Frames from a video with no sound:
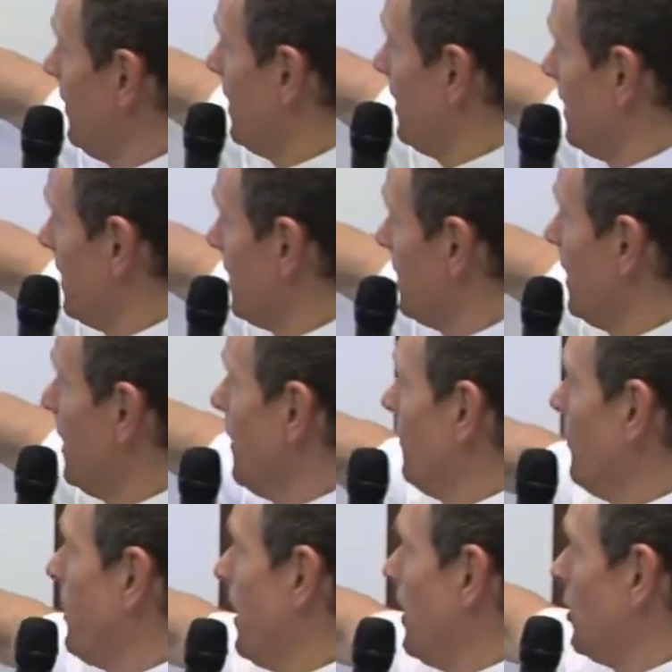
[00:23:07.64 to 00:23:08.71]
years for
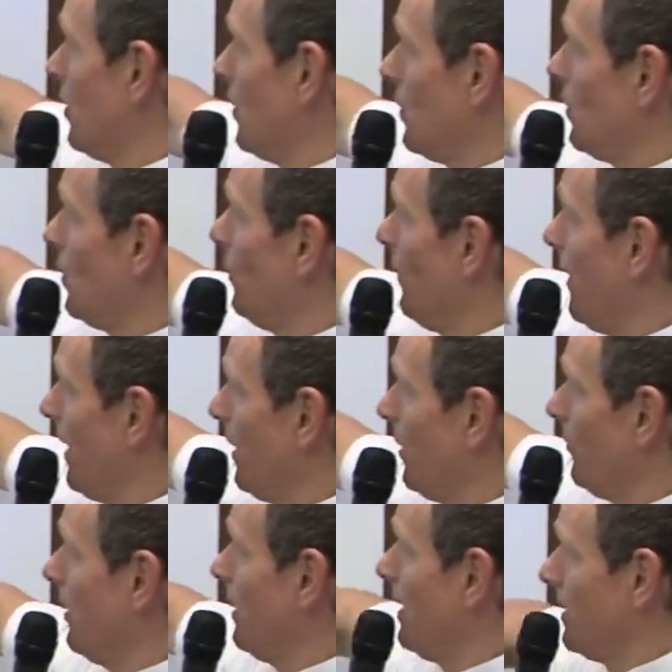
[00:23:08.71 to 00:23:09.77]
patients who've had
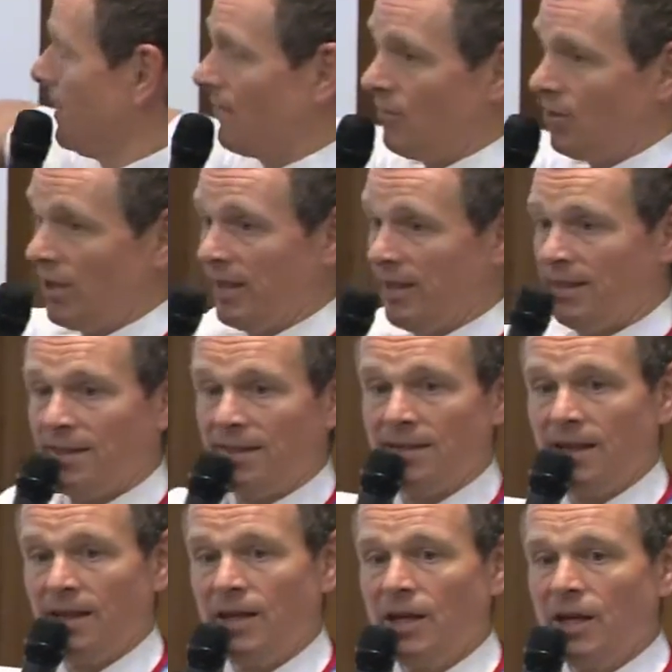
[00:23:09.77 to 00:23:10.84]
3 years of
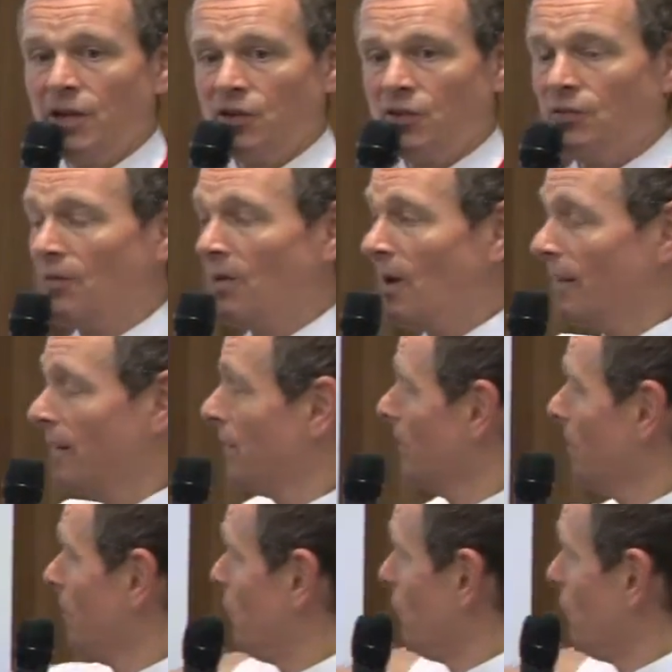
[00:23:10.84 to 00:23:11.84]
GISTs. So rather than the